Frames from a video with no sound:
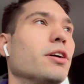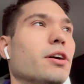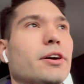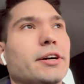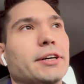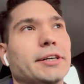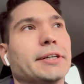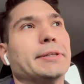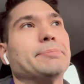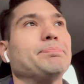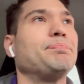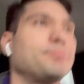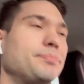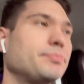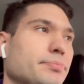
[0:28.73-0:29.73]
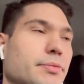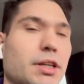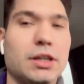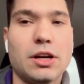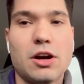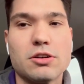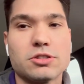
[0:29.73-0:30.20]
Um,
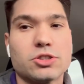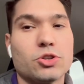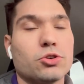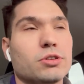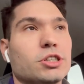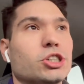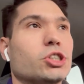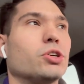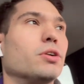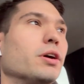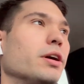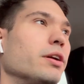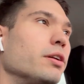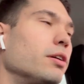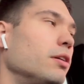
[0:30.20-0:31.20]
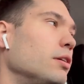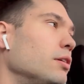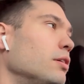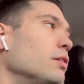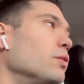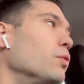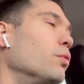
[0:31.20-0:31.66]
Long story short,
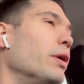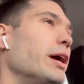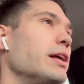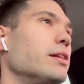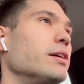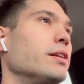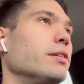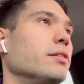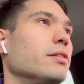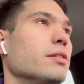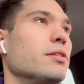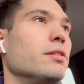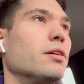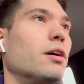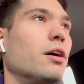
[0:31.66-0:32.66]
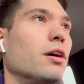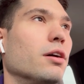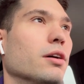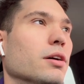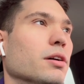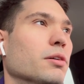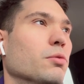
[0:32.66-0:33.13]
Waylon, our
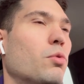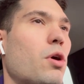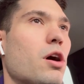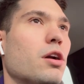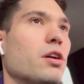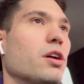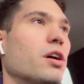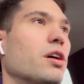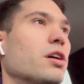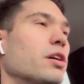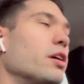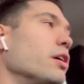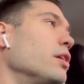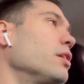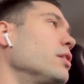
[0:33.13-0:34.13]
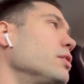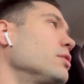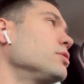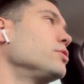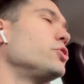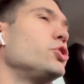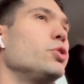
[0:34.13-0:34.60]
uh, water dog,
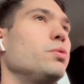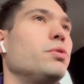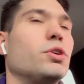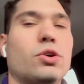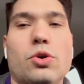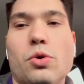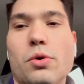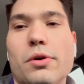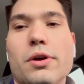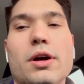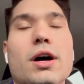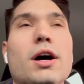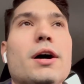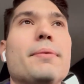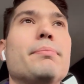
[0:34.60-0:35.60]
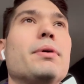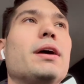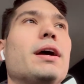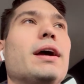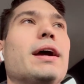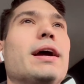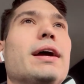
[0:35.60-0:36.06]
chewed the cord up
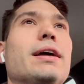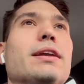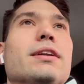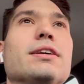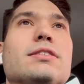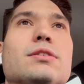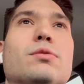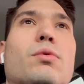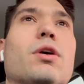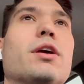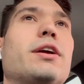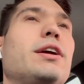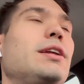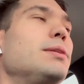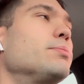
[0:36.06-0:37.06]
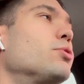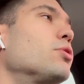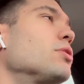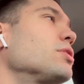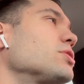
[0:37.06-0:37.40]
and it doesn't work anymore.